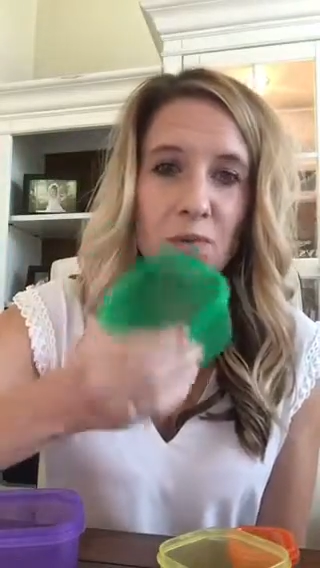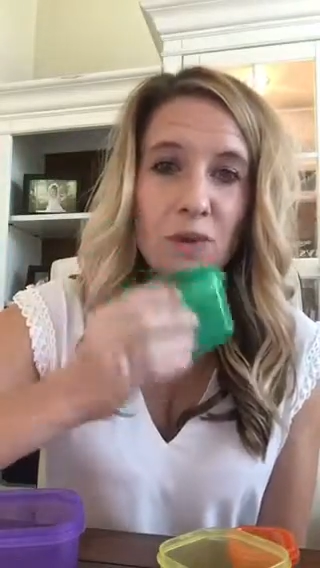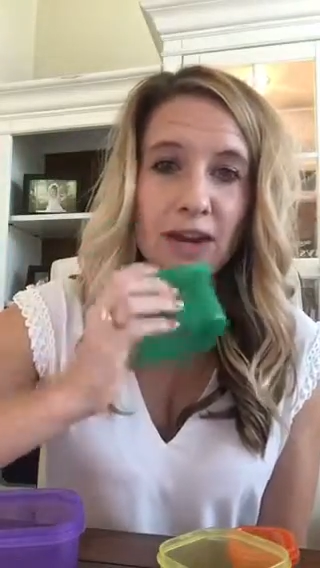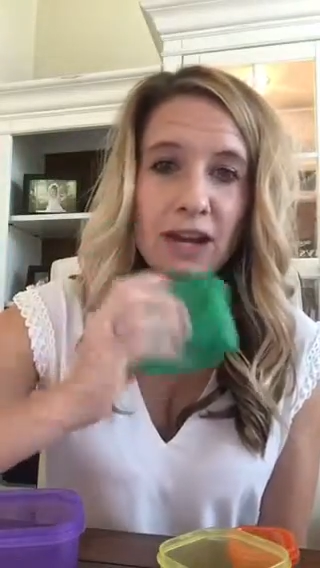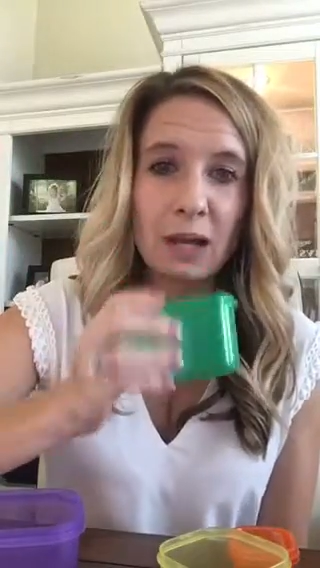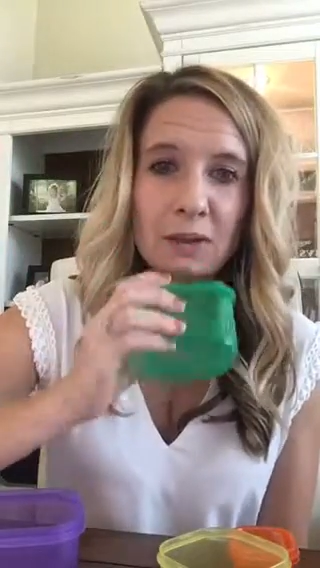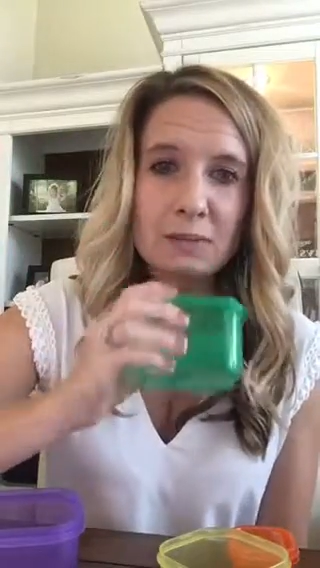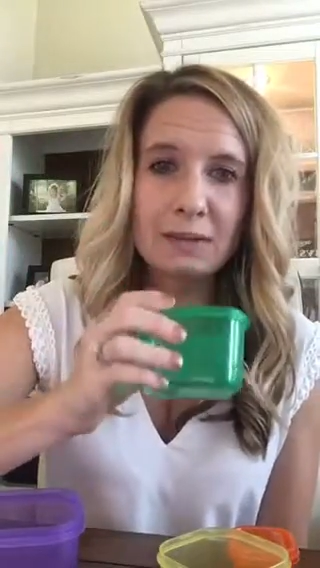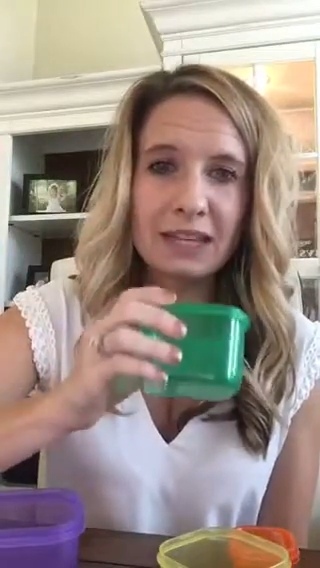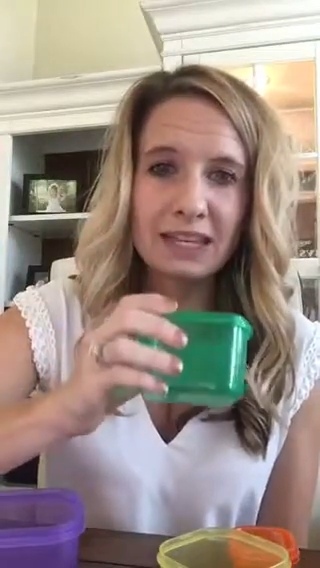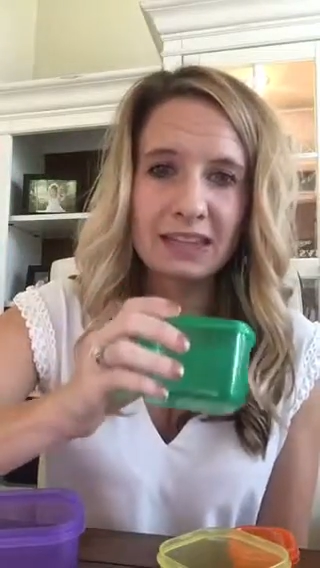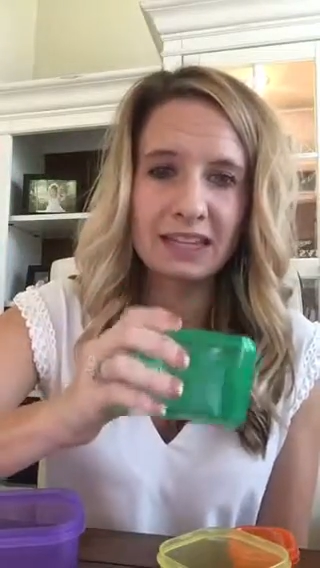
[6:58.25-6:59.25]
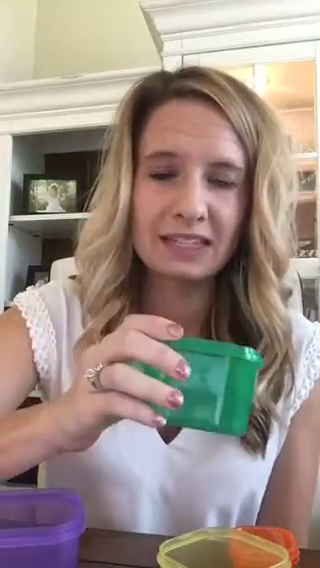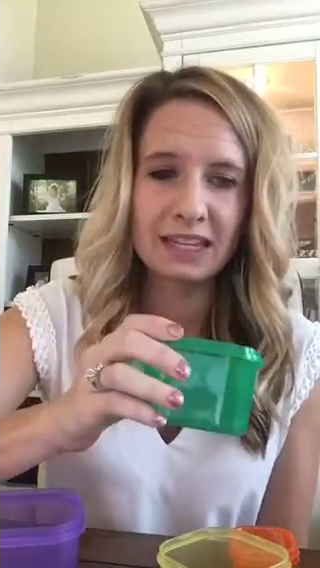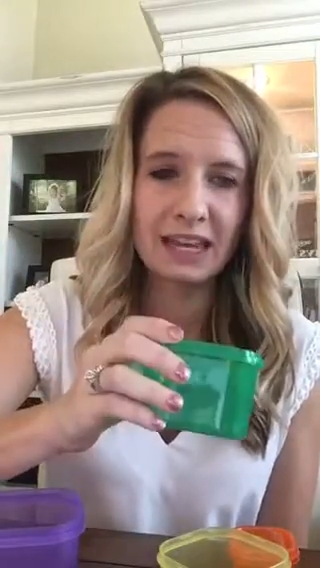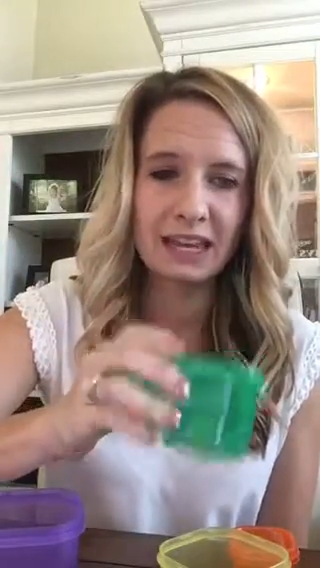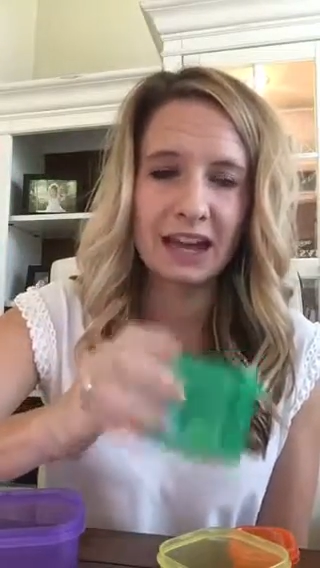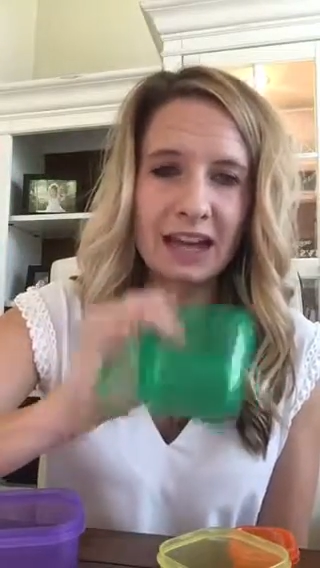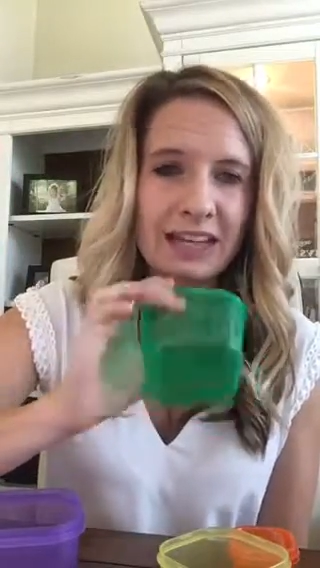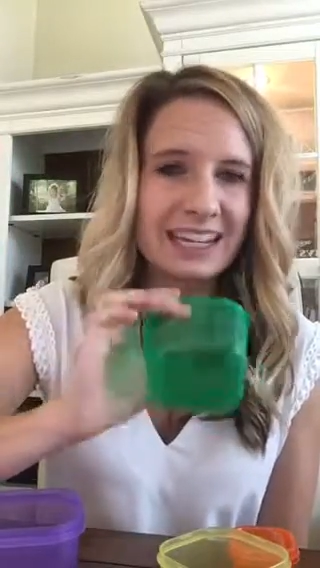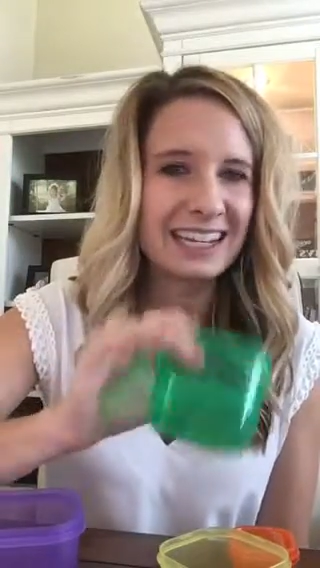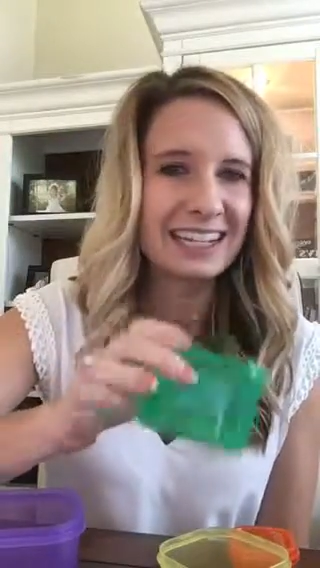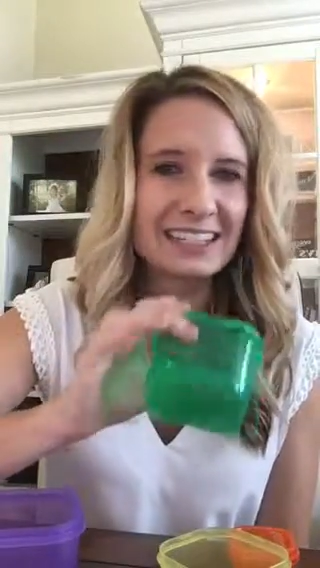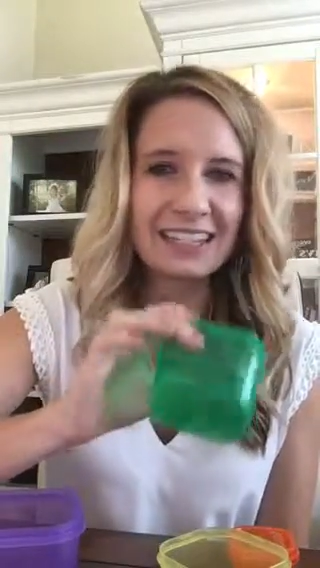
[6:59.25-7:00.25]
what helps me get these in, I
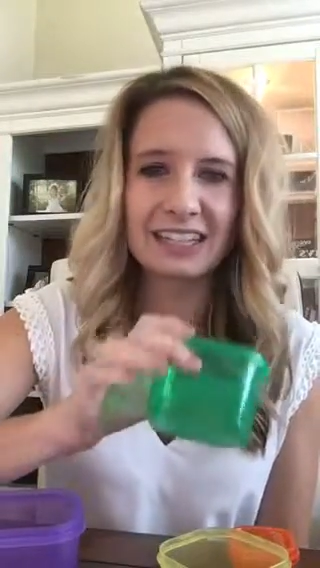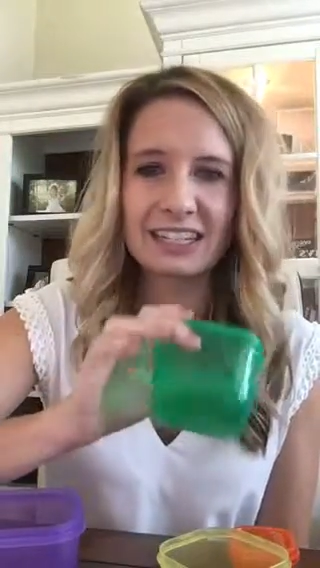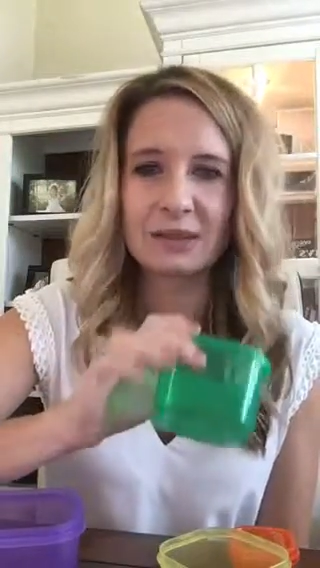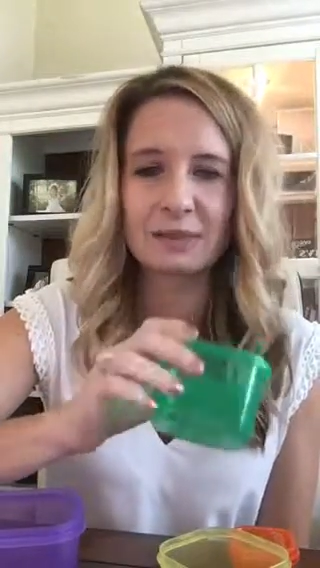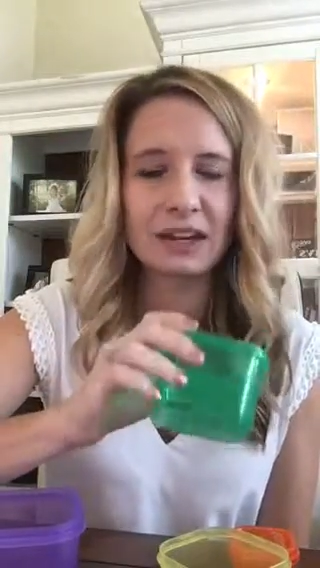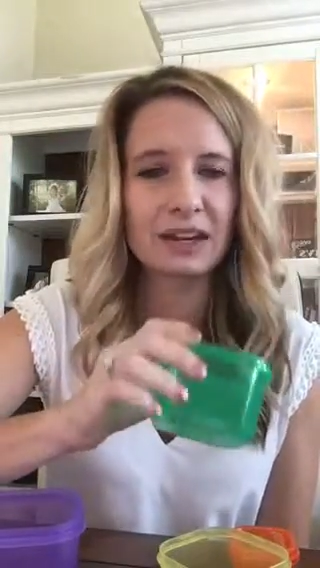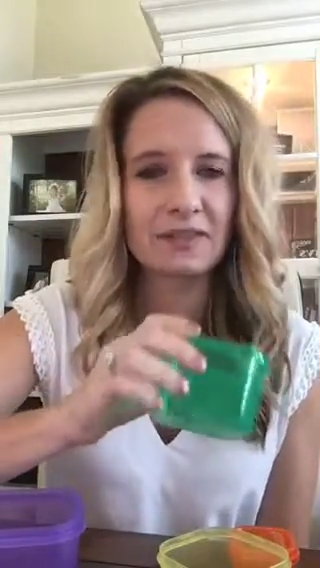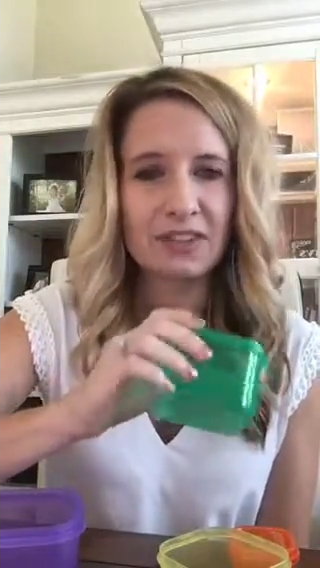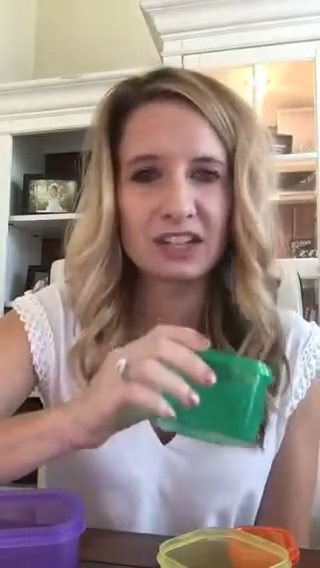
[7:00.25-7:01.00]
need to get some kind of